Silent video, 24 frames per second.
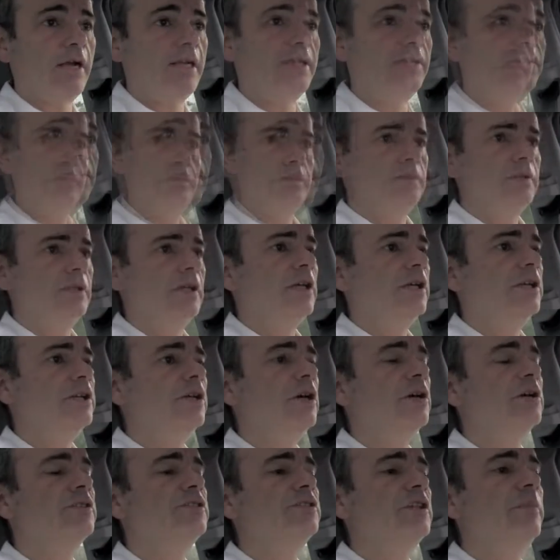And uh, you
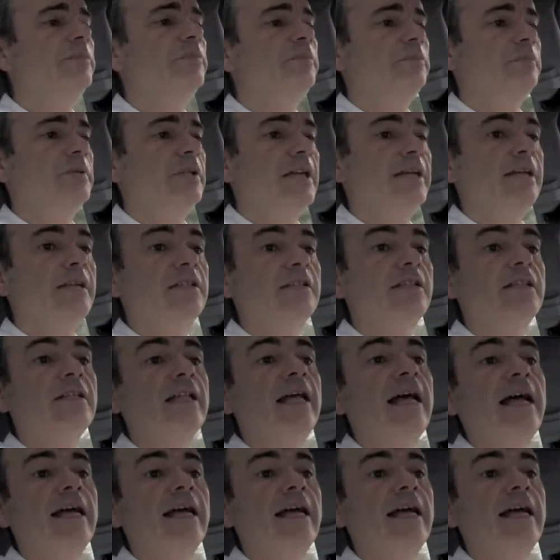notice I'm playing a little